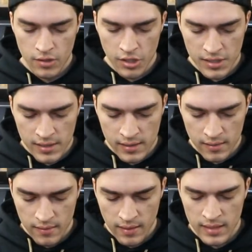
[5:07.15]

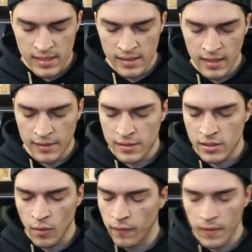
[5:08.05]
it's
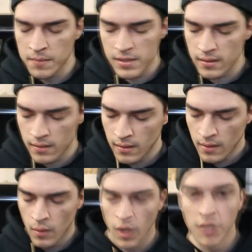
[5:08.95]
so flimsy.
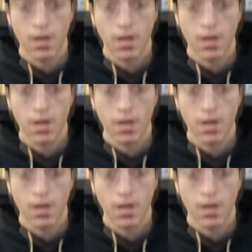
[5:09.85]
We're